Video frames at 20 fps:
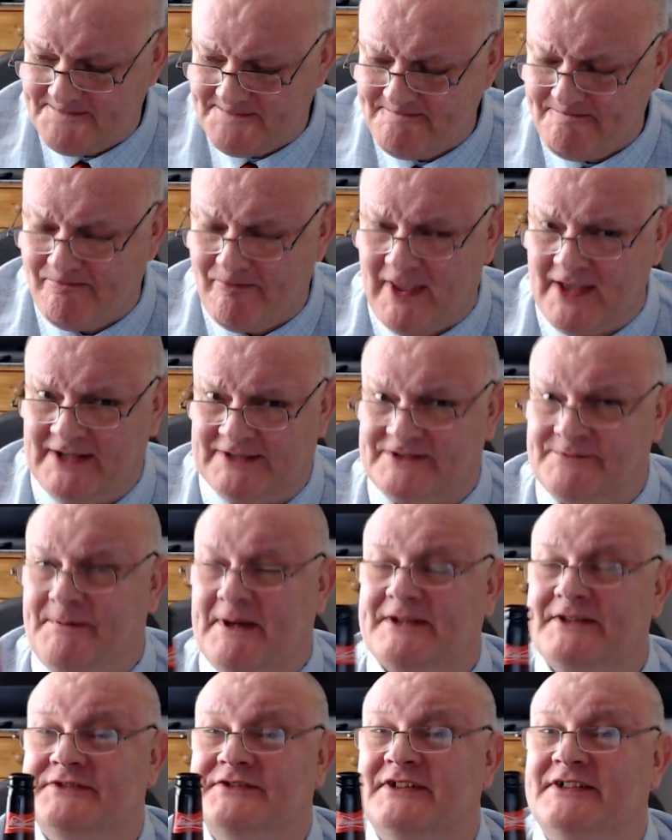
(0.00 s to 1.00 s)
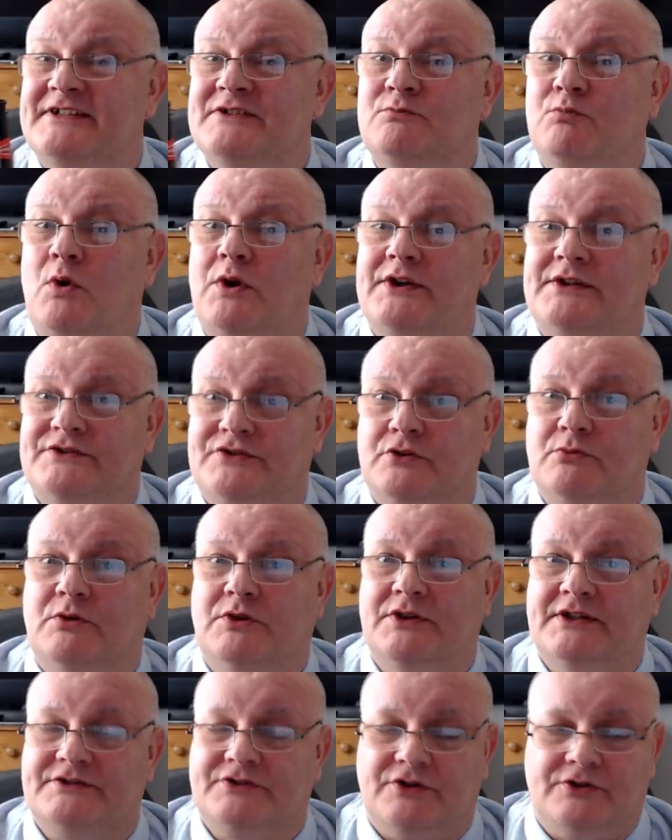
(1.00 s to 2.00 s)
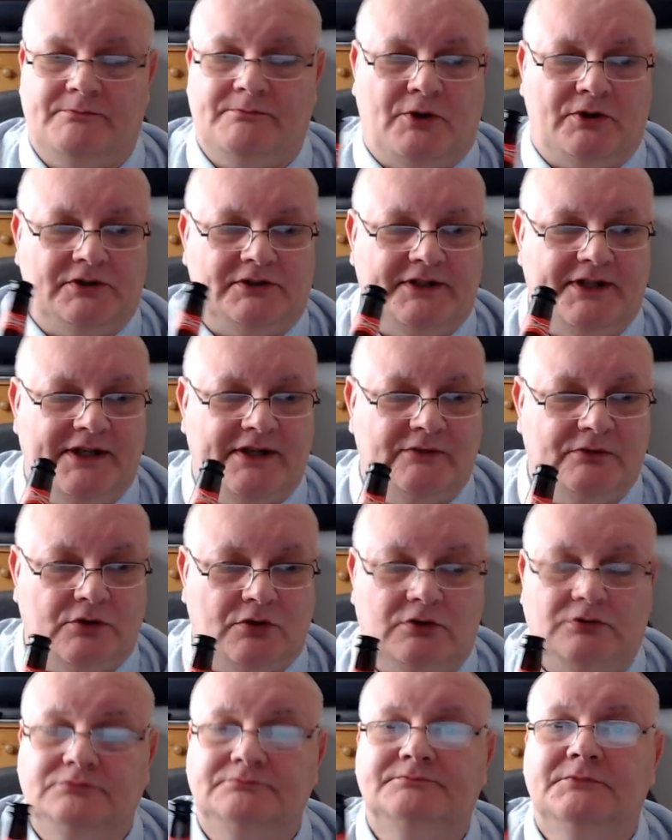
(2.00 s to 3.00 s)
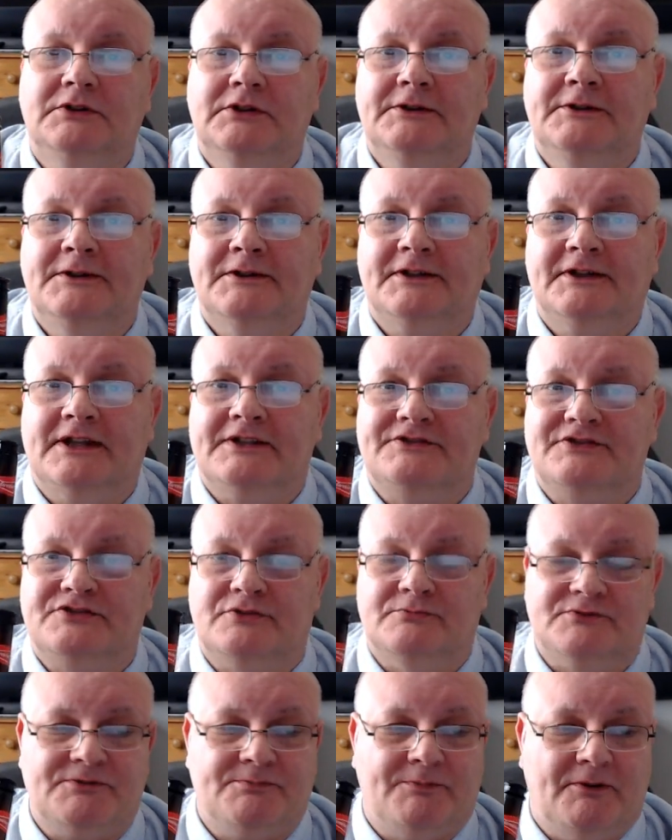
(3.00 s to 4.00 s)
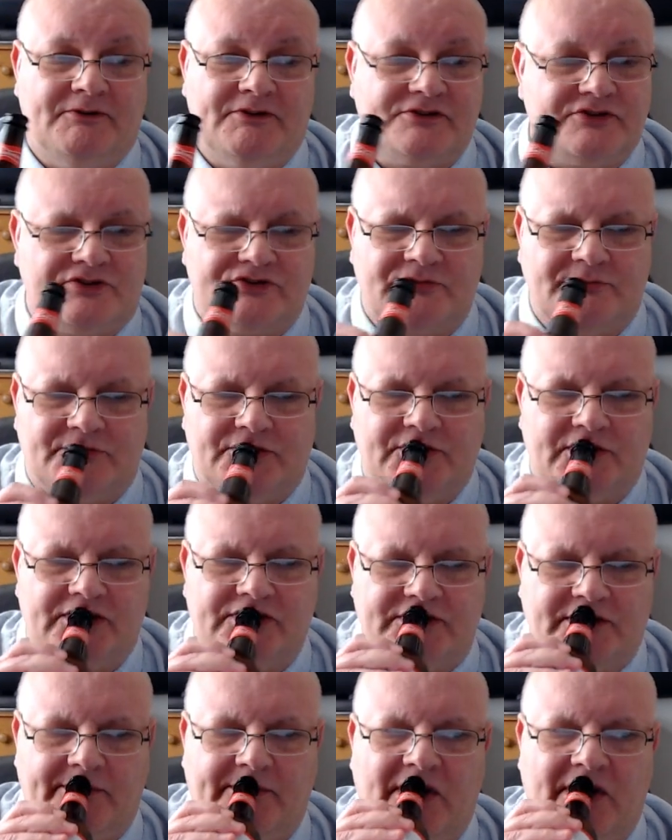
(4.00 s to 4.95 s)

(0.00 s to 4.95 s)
I expect there's at least 1 or 2 others got a bottle there or a glass of some spirits or something nice anyway.